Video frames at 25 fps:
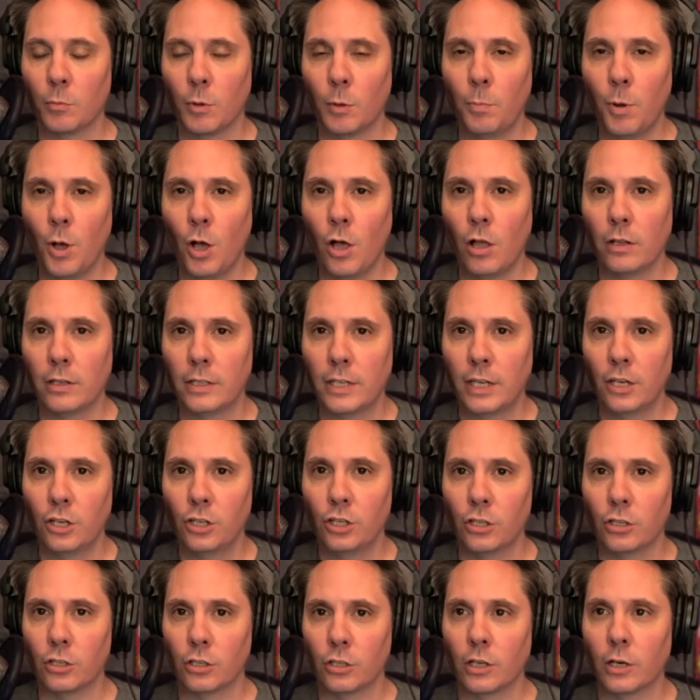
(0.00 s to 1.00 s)
the
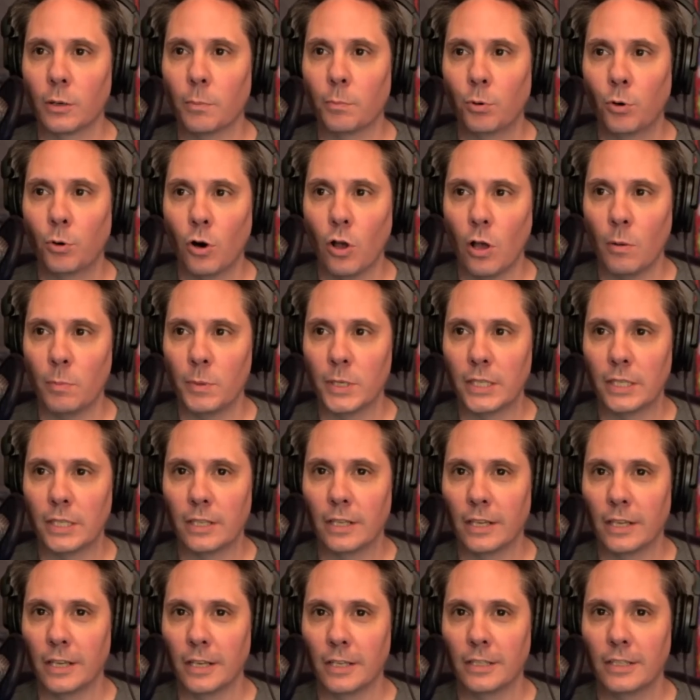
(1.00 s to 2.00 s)
politicians are going to promise
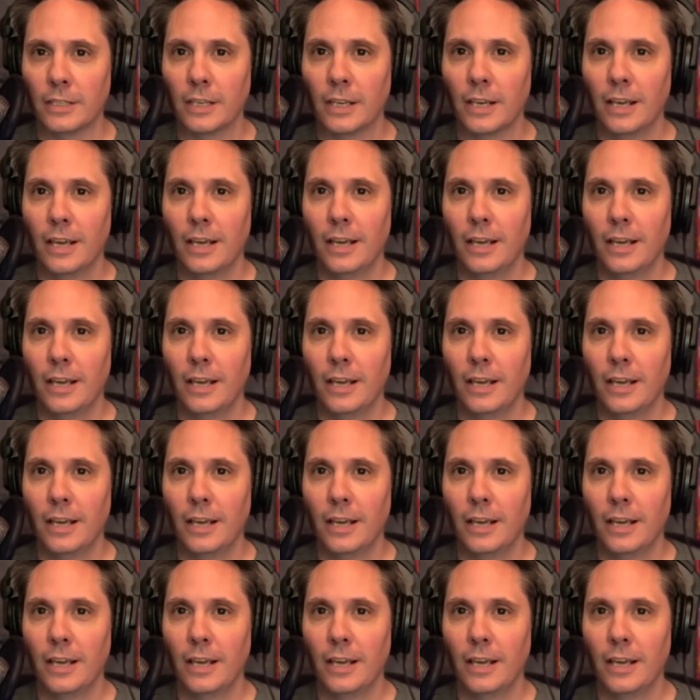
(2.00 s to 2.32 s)
things